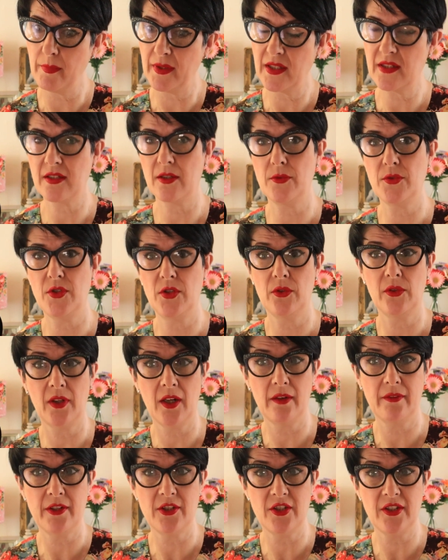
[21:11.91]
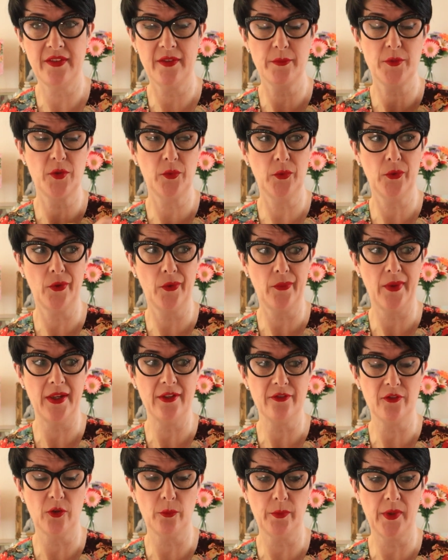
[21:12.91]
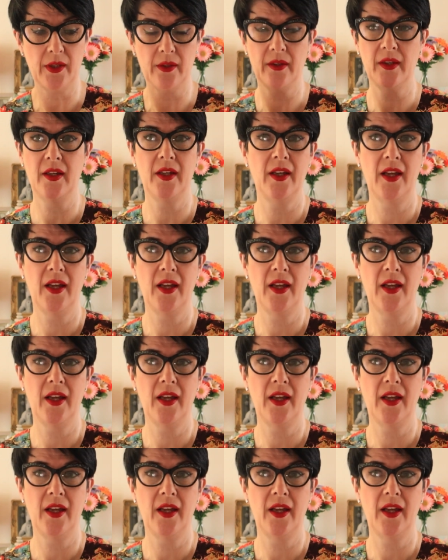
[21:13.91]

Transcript: because I was encouraging them to walk away from you.